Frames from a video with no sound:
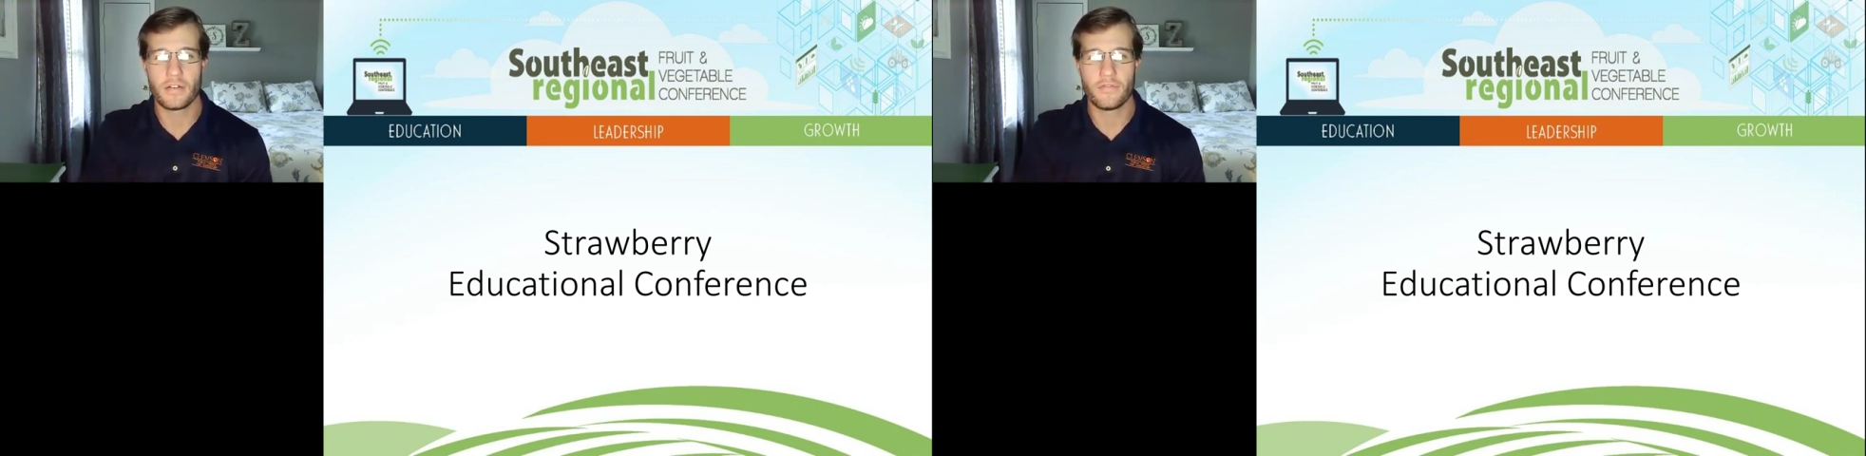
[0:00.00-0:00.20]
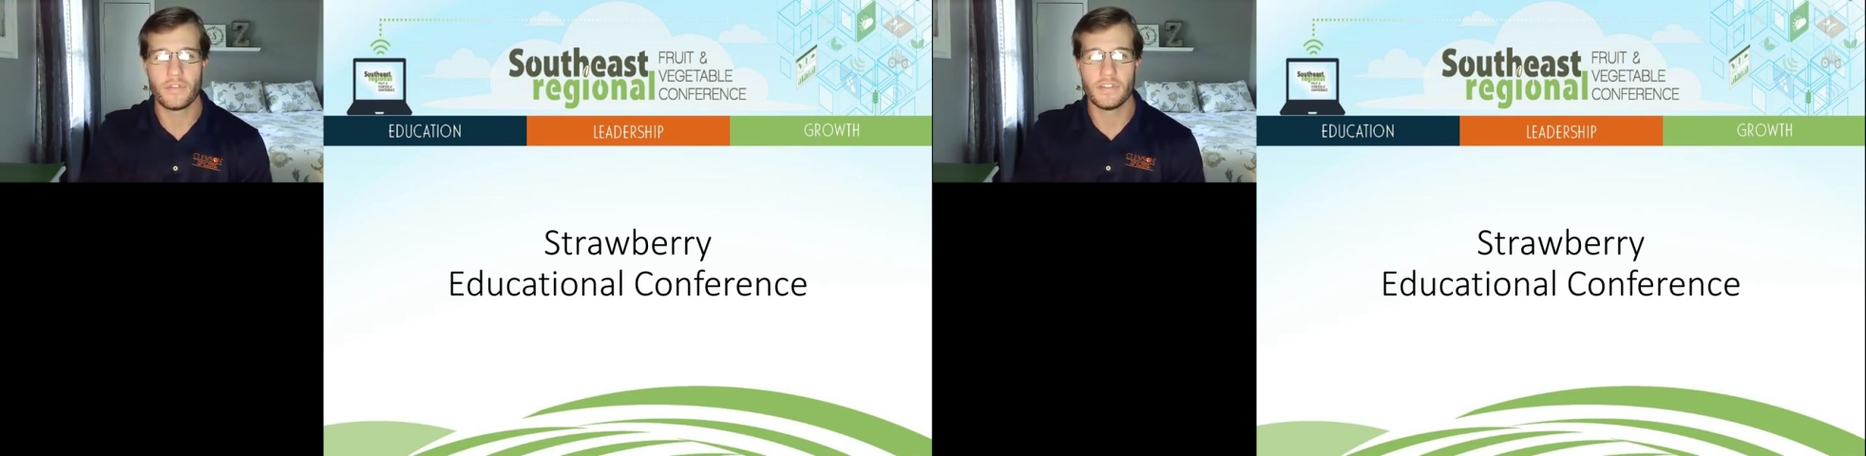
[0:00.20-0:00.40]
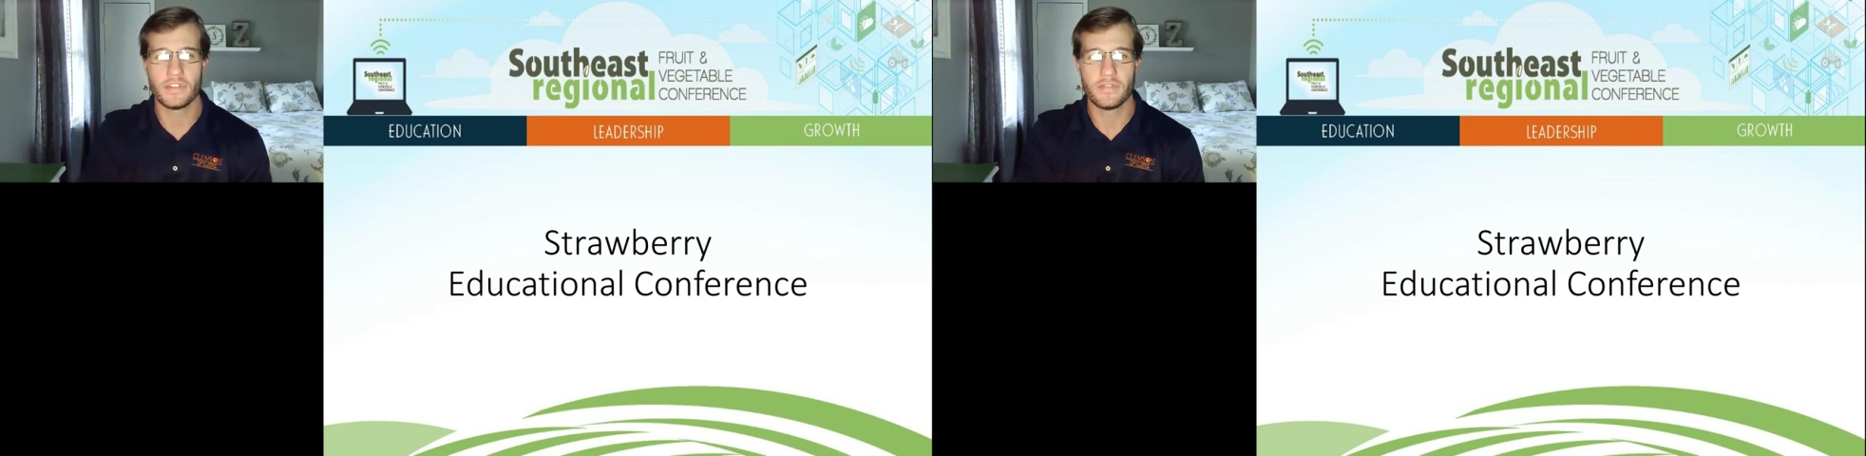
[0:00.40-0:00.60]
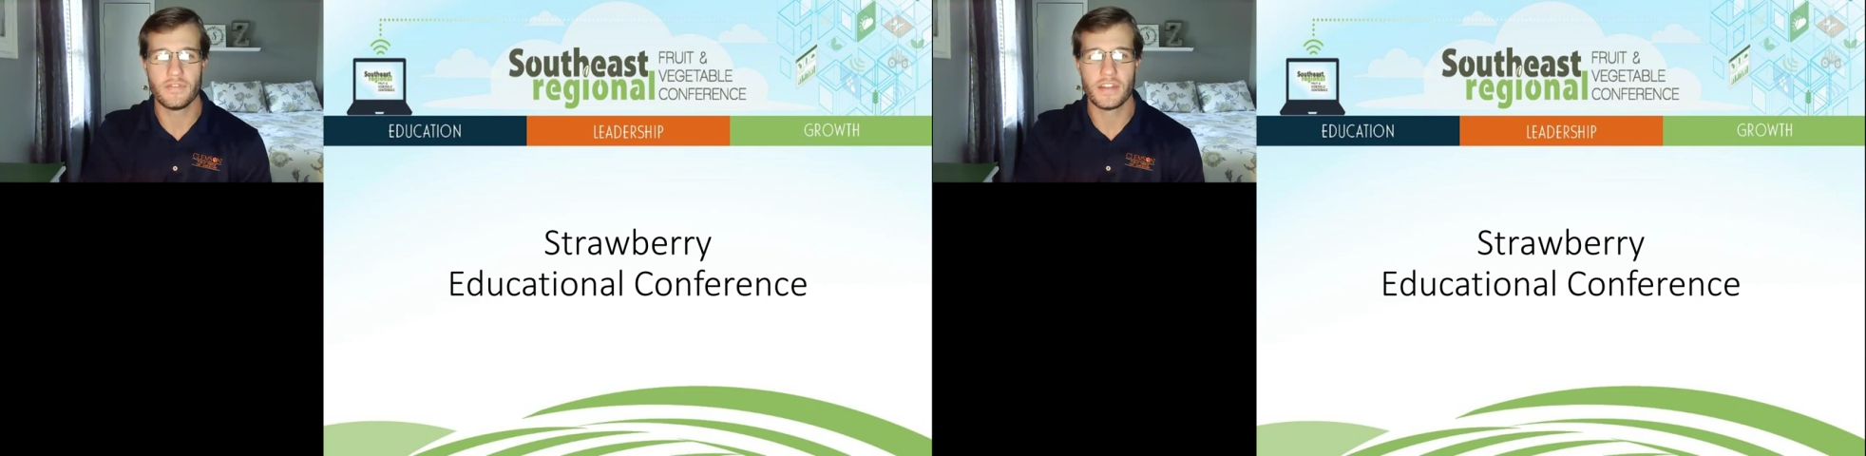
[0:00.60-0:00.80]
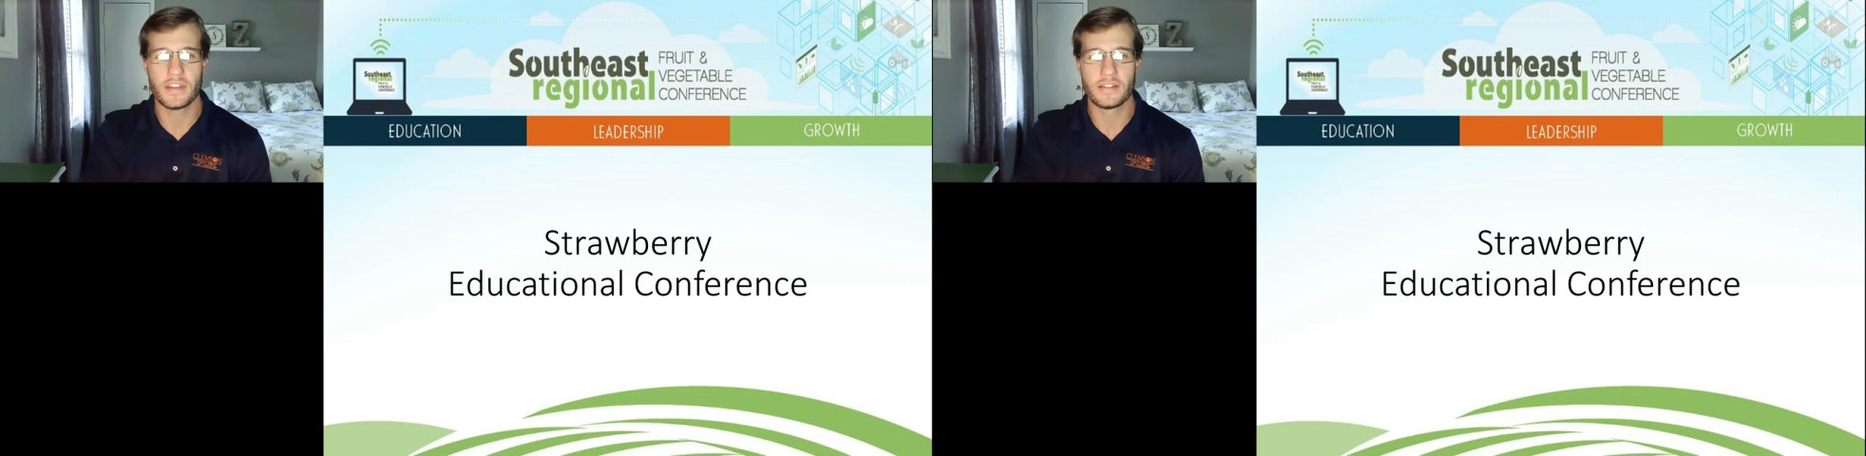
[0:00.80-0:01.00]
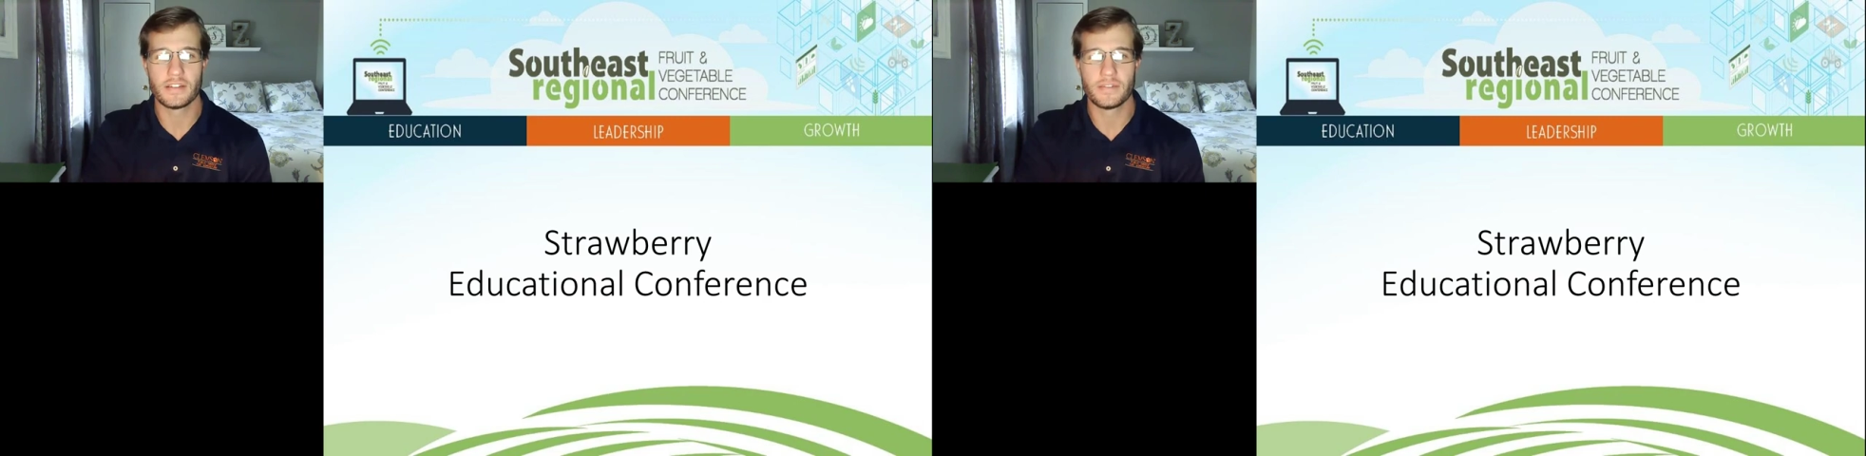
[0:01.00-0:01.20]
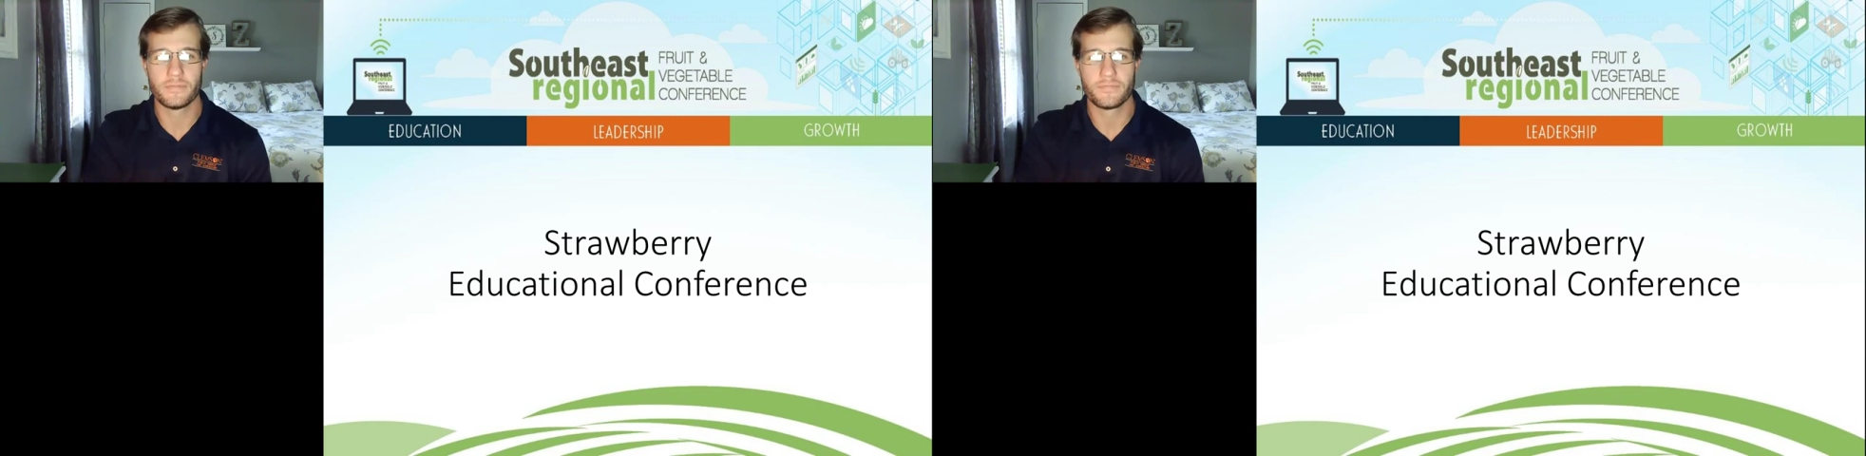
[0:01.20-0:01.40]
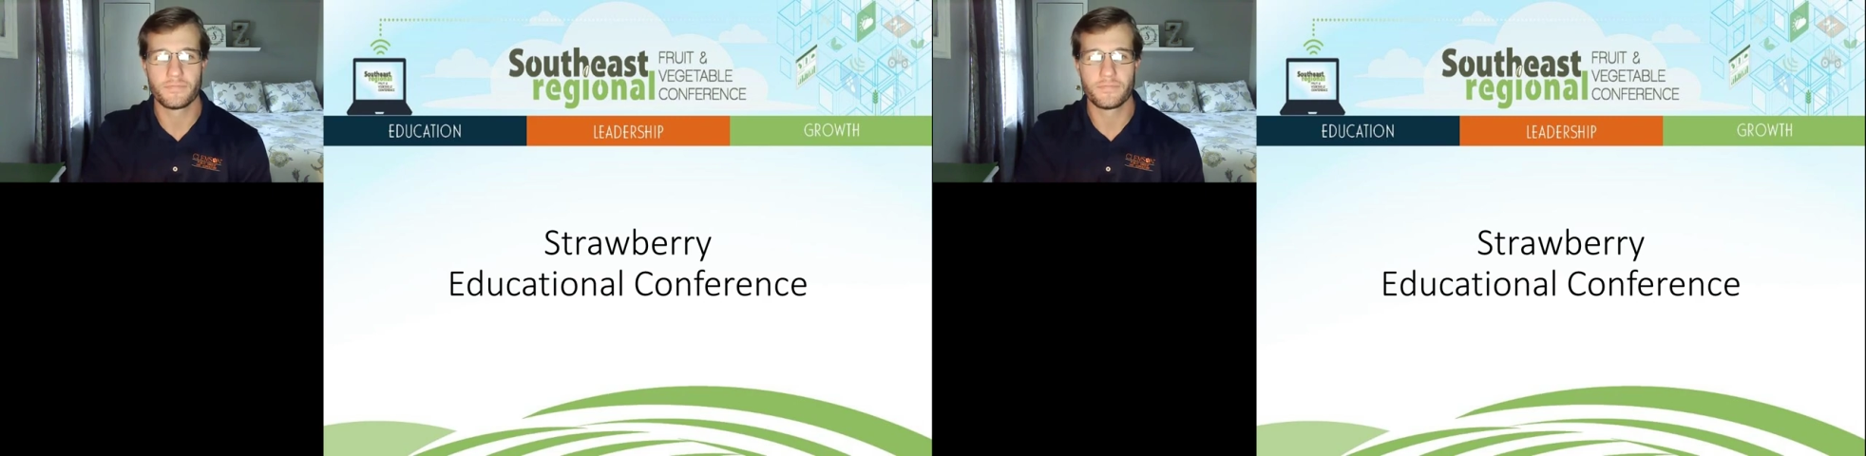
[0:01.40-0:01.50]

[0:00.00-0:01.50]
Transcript: for this event.